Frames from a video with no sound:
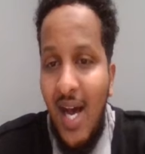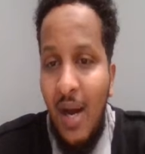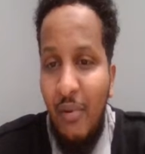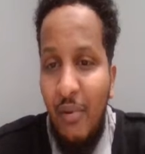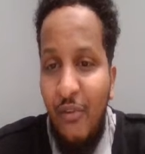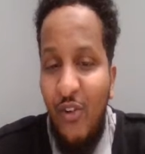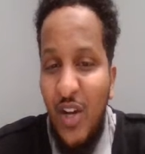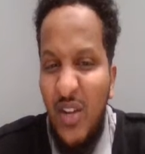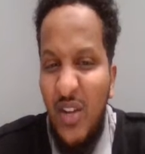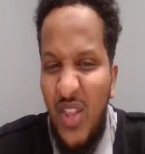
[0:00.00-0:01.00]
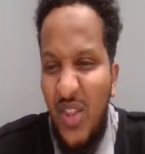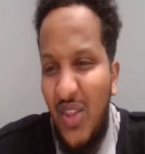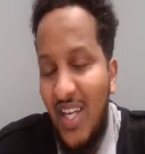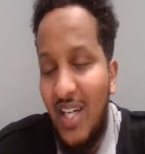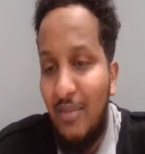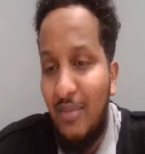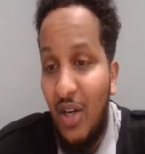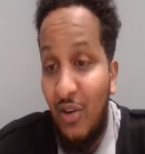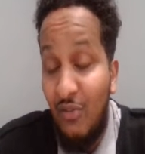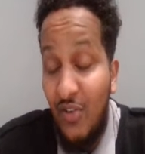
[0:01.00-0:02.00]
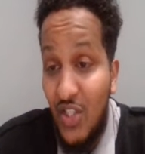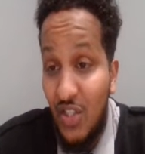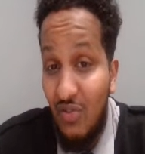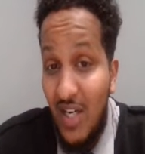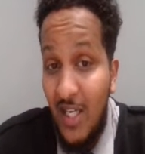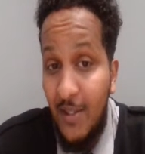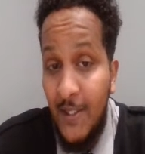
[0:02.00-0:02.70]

before even thinking about conversion, right?